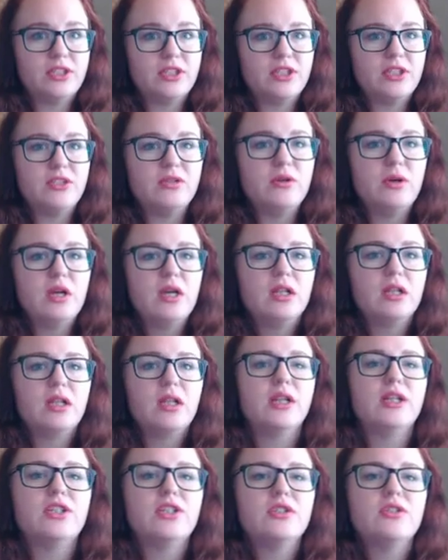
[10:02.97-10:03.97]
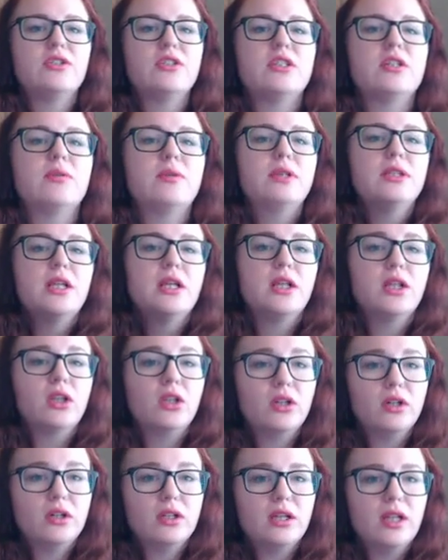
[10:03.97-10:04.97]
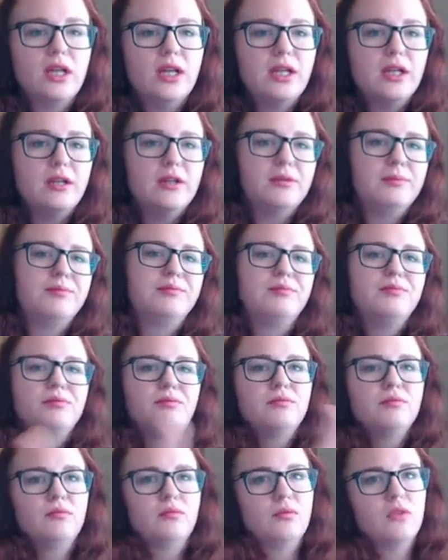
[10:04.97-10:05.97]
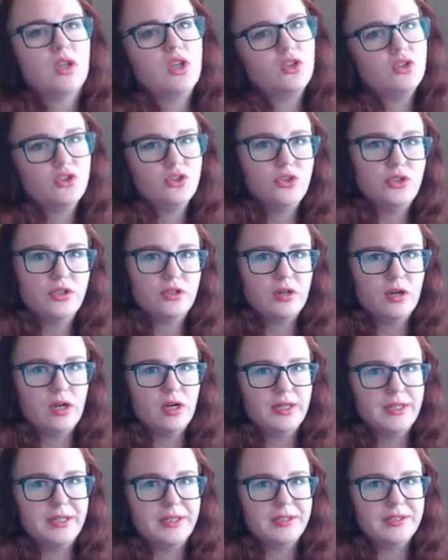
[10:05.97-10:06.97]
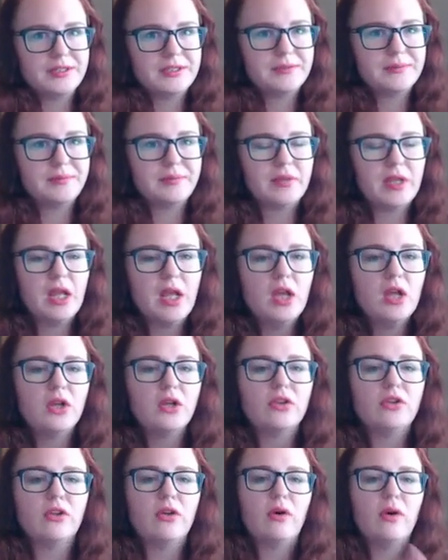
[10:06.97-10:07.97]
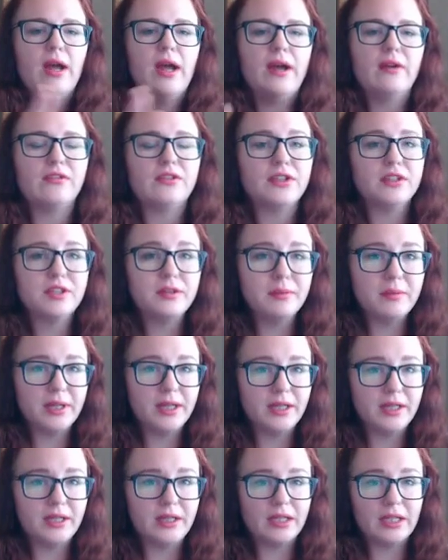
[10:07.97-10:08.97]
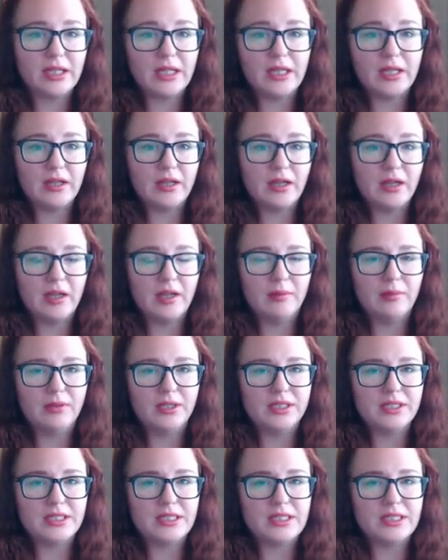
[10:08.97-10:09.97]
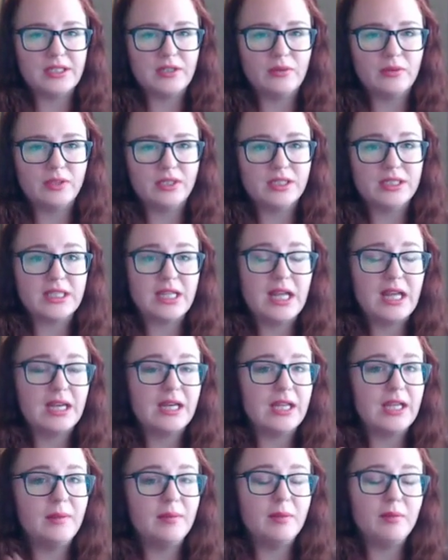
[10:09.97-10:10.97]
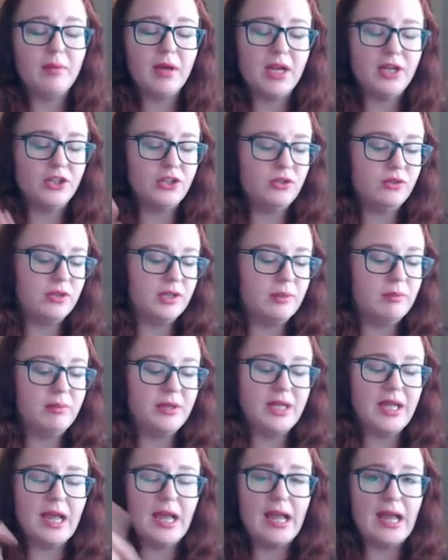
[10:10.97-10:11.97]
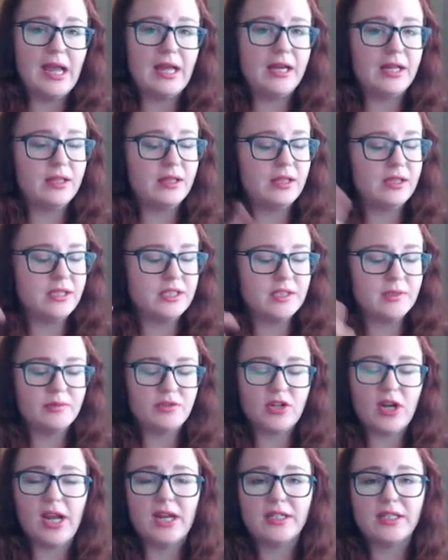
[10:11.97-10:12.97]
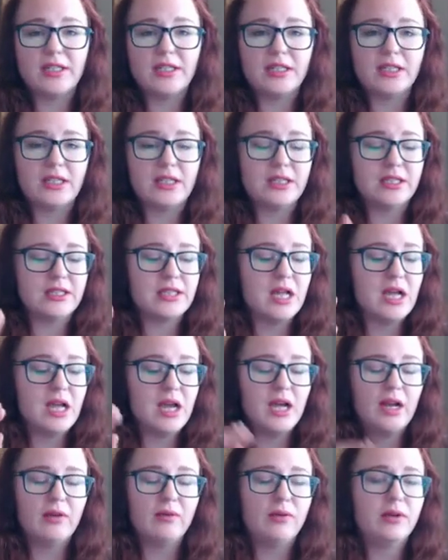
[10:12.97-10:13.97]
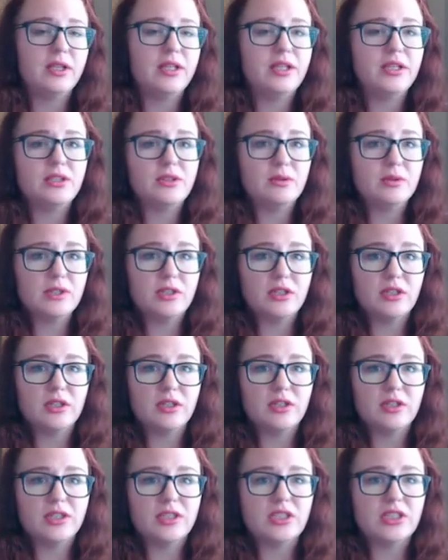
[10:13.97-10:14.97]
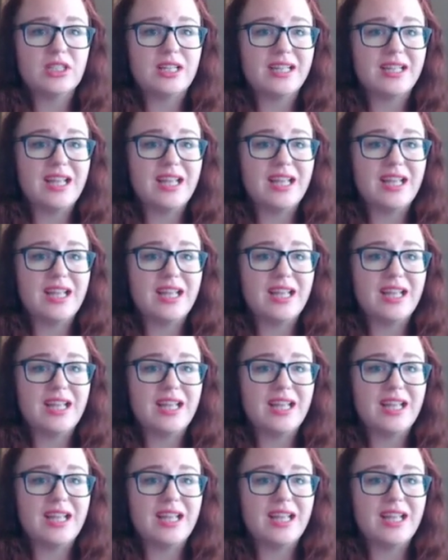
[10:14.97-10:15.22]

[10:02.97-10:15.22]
to you lets you see what they look like to your audience. So after your mailing list sequence, and keep in mind, you can be adding things, subtracting things. I really do encourage